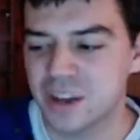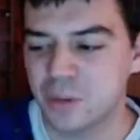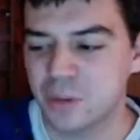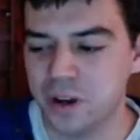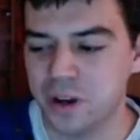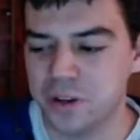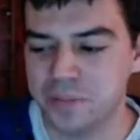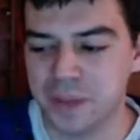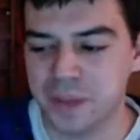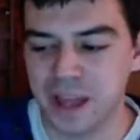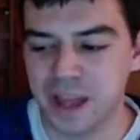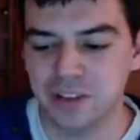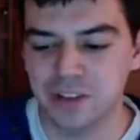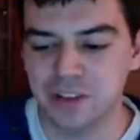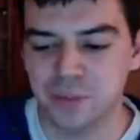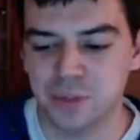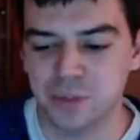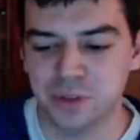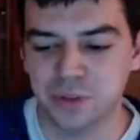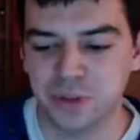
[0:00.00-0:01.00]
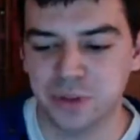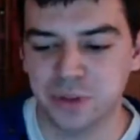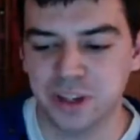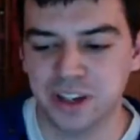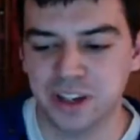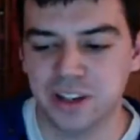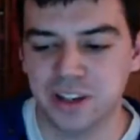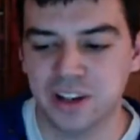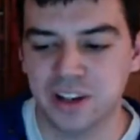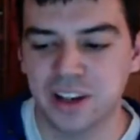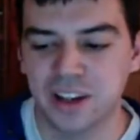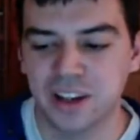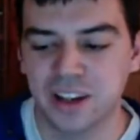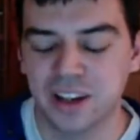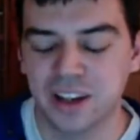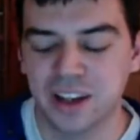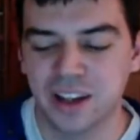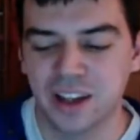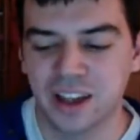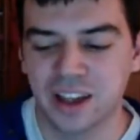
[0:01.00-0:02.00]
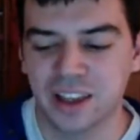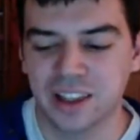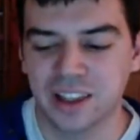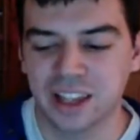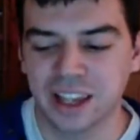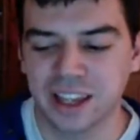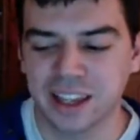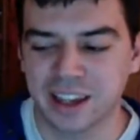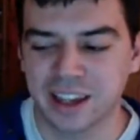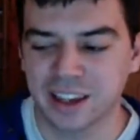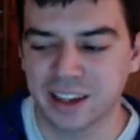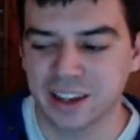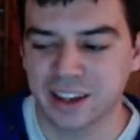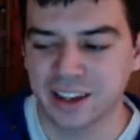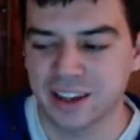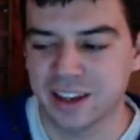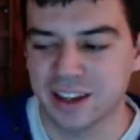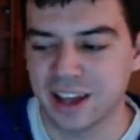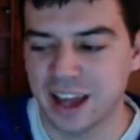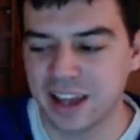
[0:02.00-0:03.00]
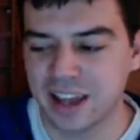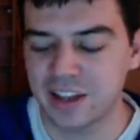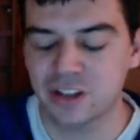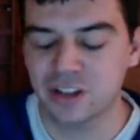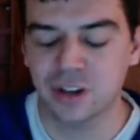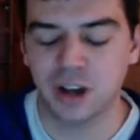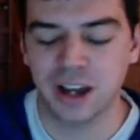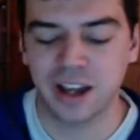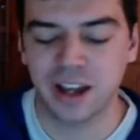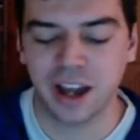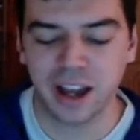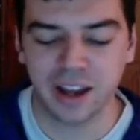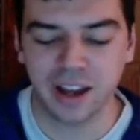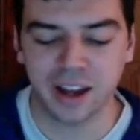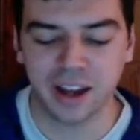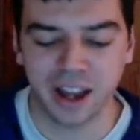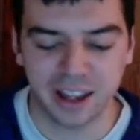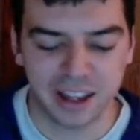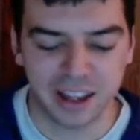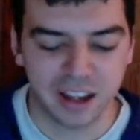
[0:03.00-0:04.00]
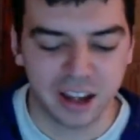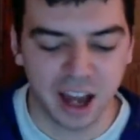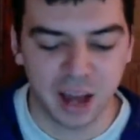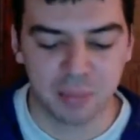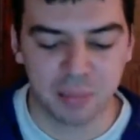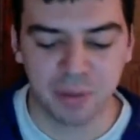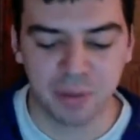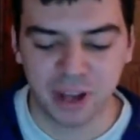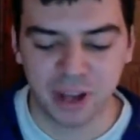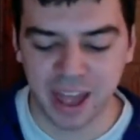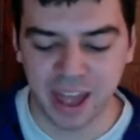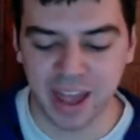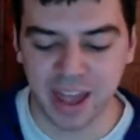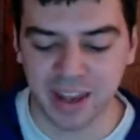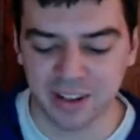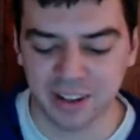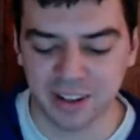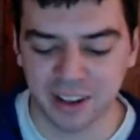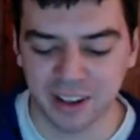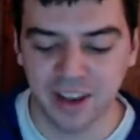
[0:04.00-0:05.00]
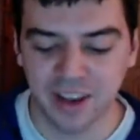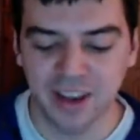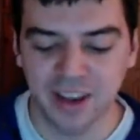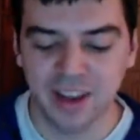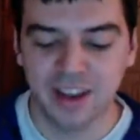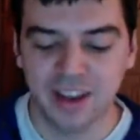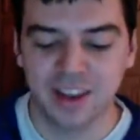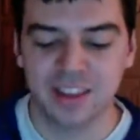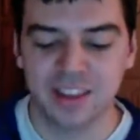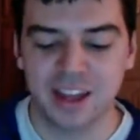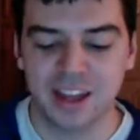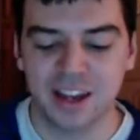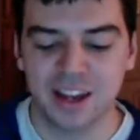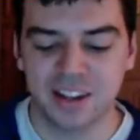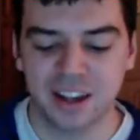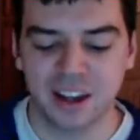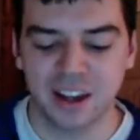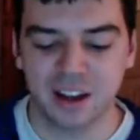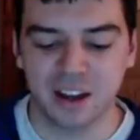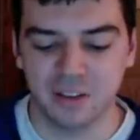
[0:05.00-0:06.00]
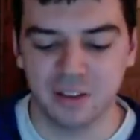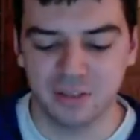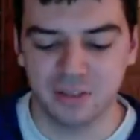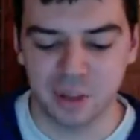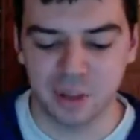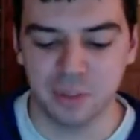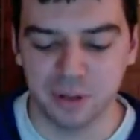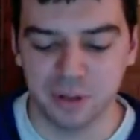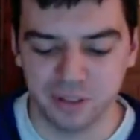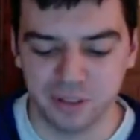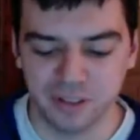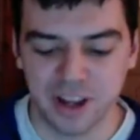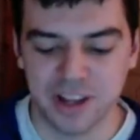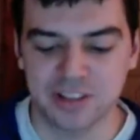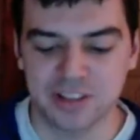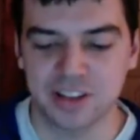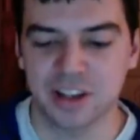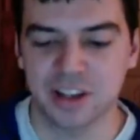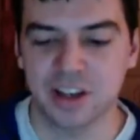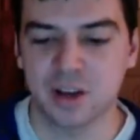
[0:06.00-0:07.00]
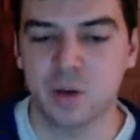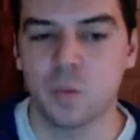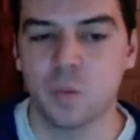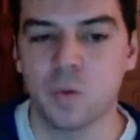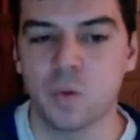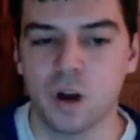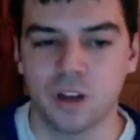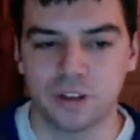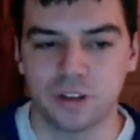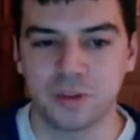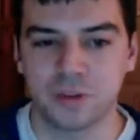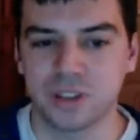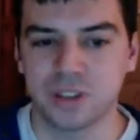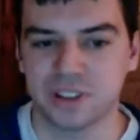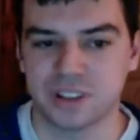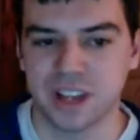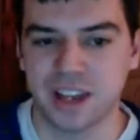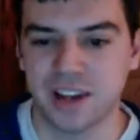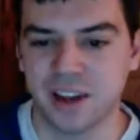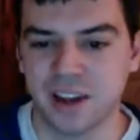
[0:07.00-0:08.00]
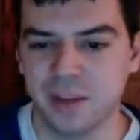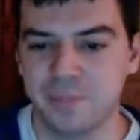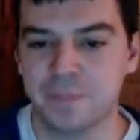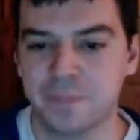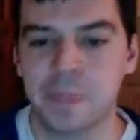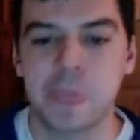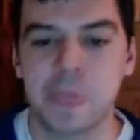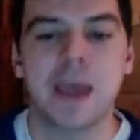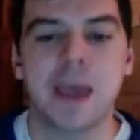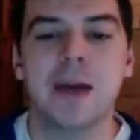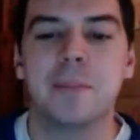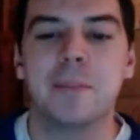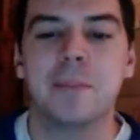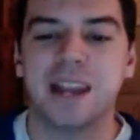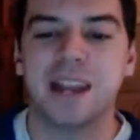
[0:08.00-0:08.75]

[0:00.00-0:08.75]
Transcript: weird balance between I can comprehend the idea of improvising while doing stand up, but I